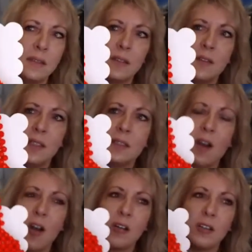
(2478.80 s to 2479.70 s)
so this
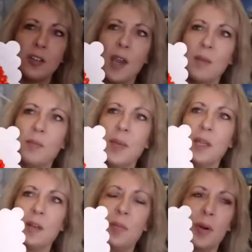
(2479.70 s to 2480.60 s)
heart-shaped
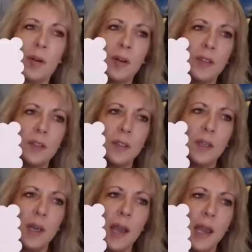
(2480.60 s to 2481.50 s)
beaded purse
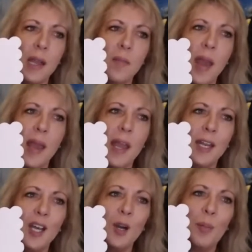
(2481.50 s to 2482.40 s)

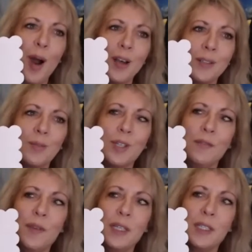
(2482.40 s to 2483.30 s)
handmade
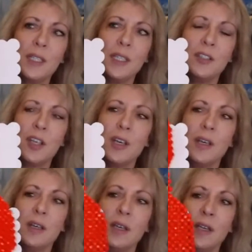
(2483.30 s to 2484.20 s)
possibly vintage
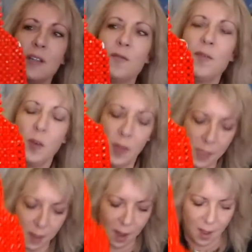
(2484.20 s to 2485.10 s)
it is
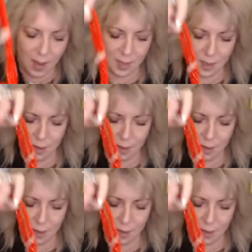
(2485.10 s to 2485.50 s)
fully lined